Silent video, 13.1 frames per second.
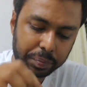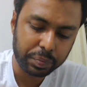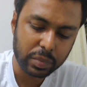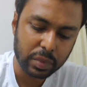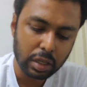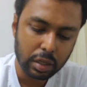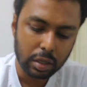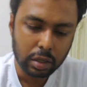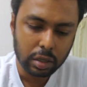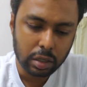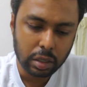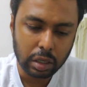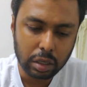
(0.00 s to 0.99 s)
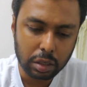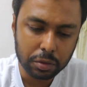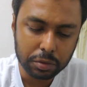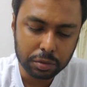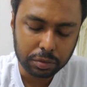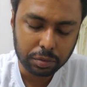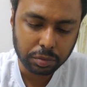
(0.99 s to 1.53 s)
Now
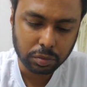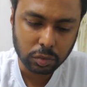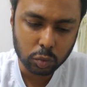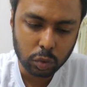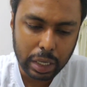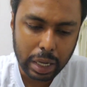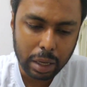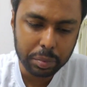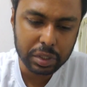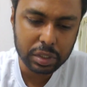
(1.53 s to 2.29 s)
what happens is,